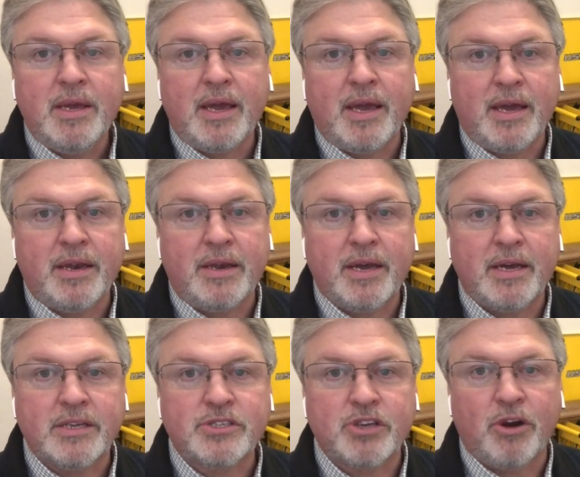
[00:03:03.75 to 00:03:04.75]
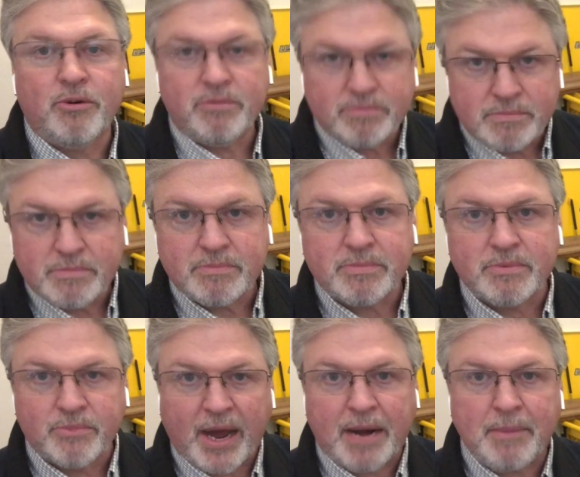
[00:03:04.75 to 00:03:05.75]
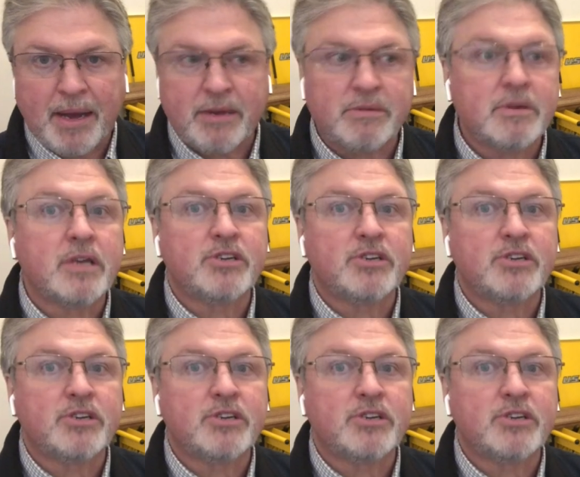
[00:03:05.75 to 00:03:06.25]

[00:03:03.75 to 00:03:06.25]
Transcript: And uh, so, right amount,